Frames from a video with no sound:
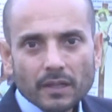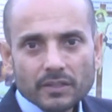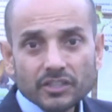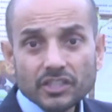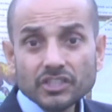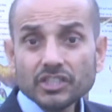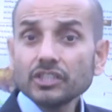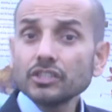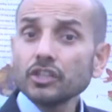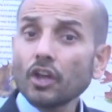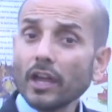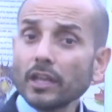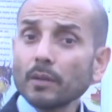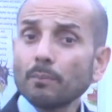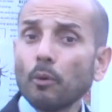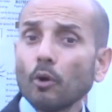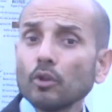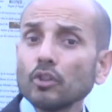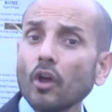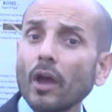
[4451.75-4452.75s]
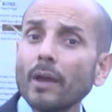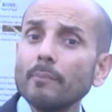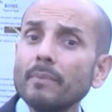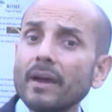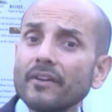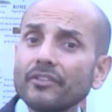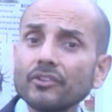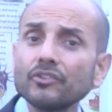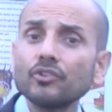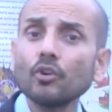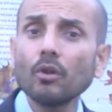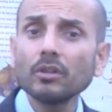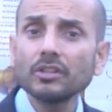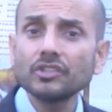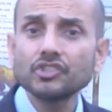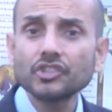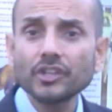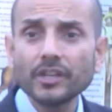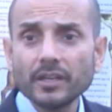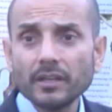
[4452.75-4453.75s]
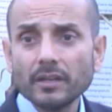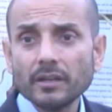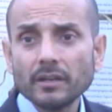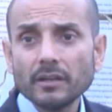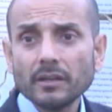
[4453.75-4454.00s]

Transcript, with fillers: This is line upon line methodology.